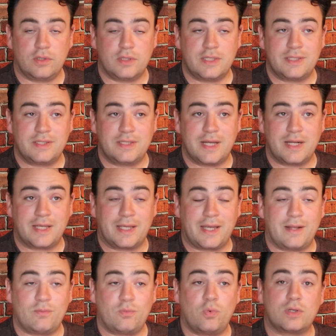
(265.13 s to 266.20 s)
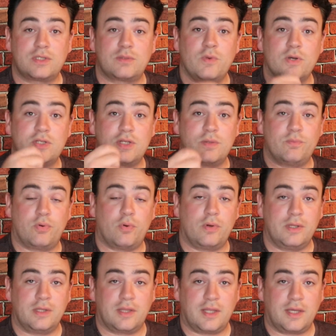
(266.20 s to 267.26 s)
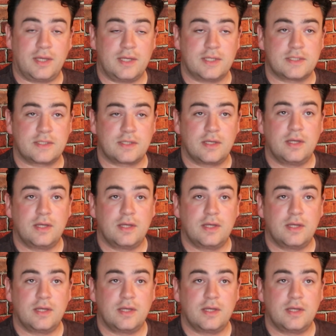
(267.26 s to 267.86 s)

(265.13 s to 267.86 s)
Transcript: And then again, what's the most important thing is